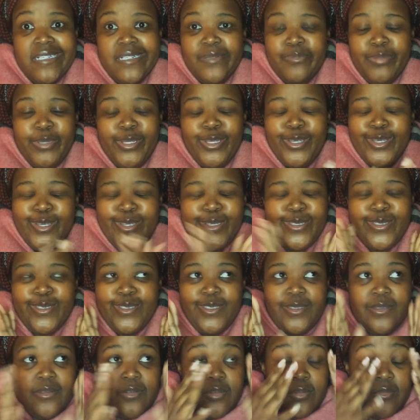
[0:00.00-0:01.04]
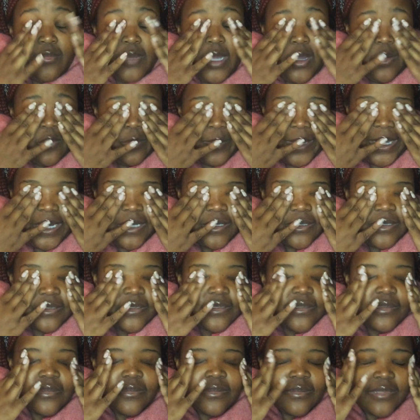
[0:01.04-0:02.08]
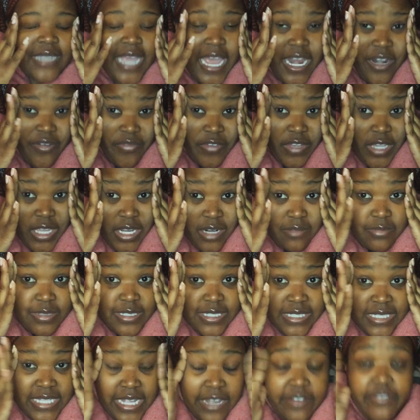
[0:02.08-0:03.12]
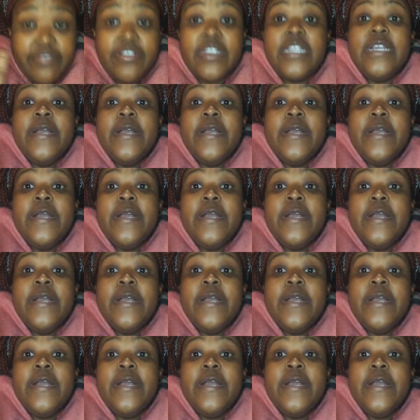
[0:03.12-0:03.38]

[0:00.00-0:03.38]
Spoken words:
because wow, man, unforgettable stuff.